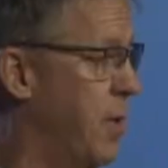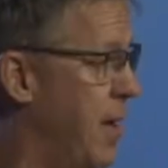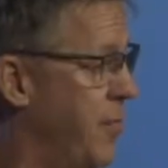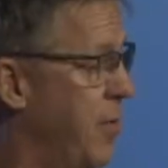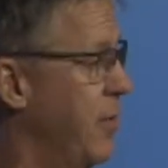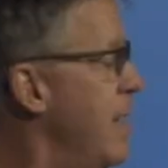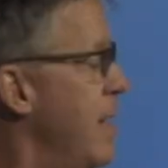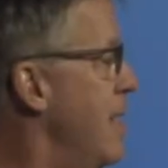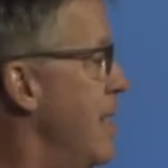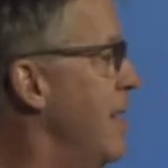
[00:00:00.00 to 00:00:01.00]
or whatever,
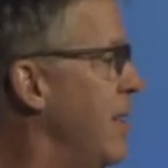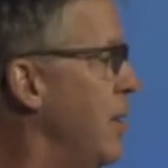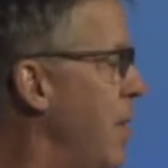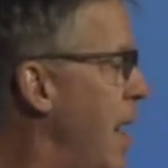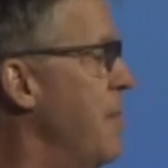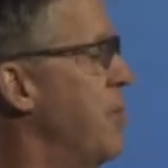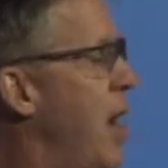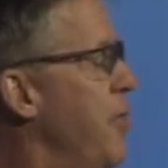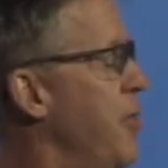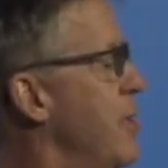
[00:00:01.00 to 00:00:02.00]
you know, I am
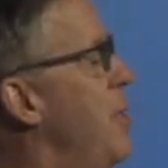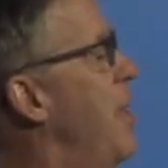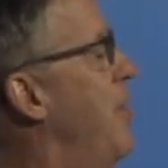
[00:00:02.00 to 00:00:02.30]
God and there is no